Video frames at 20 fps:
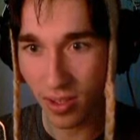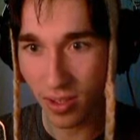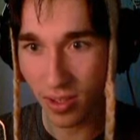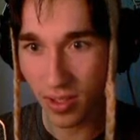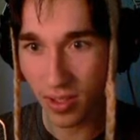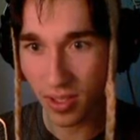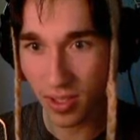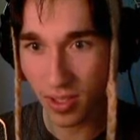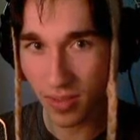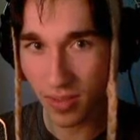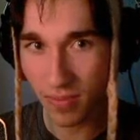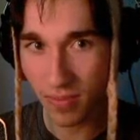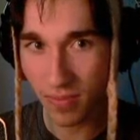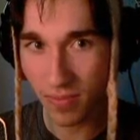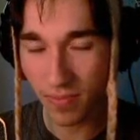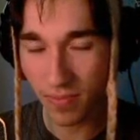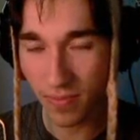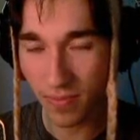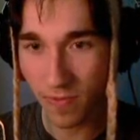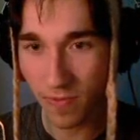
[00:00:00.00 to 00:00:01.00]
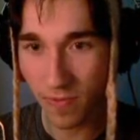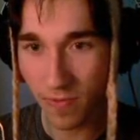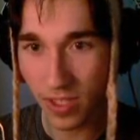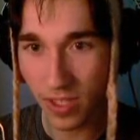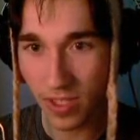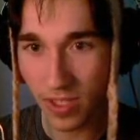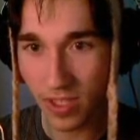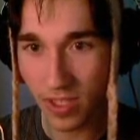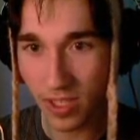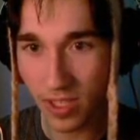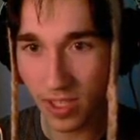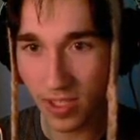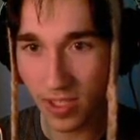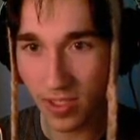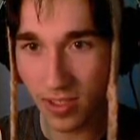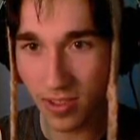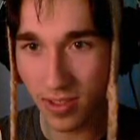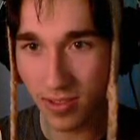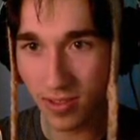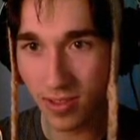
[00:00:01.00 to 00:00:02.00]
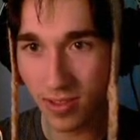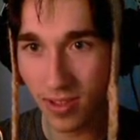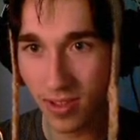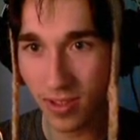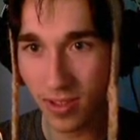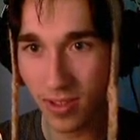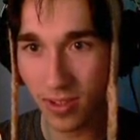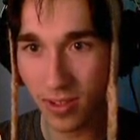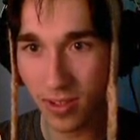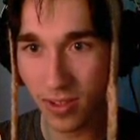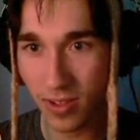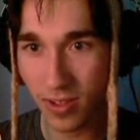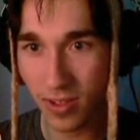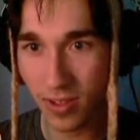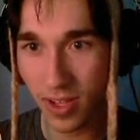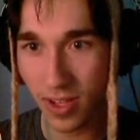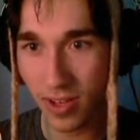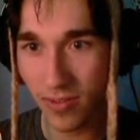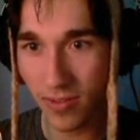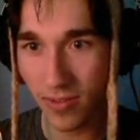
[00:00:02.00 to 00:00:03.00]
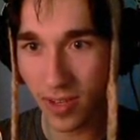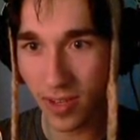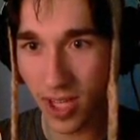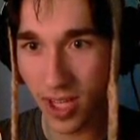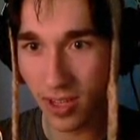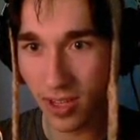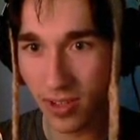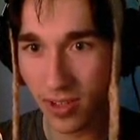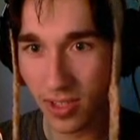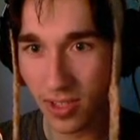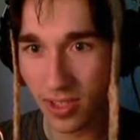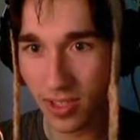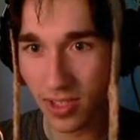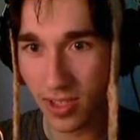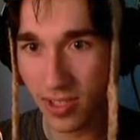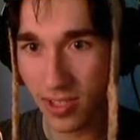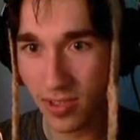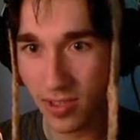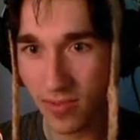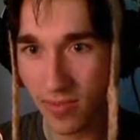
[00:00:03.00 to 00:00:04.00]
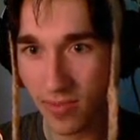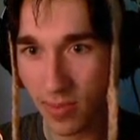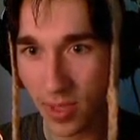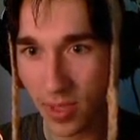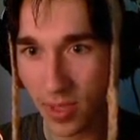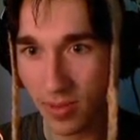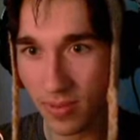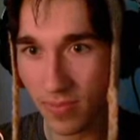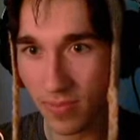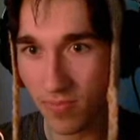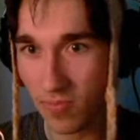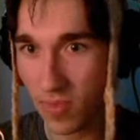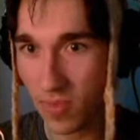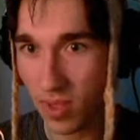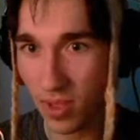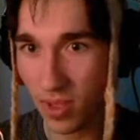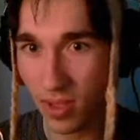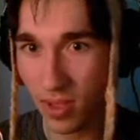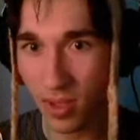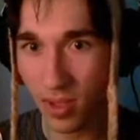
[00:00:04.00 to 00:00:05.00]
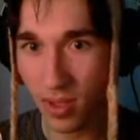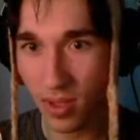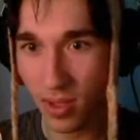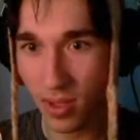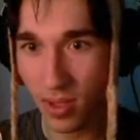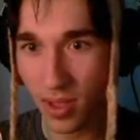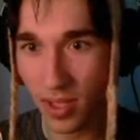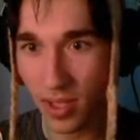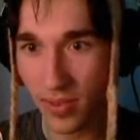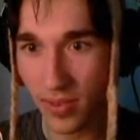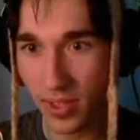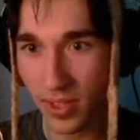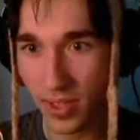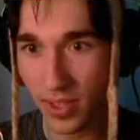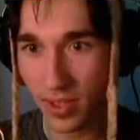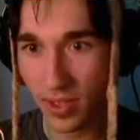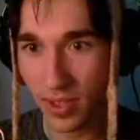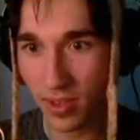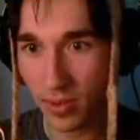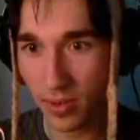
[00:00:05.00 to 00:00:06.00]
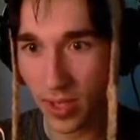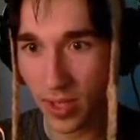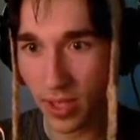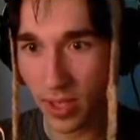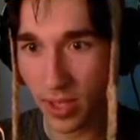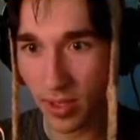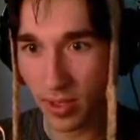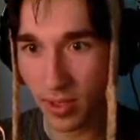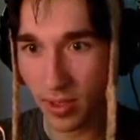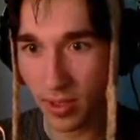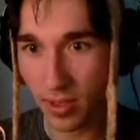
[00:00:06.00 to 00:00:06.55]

Some feces in the corner there. Cockroaches. You've been living down here a while.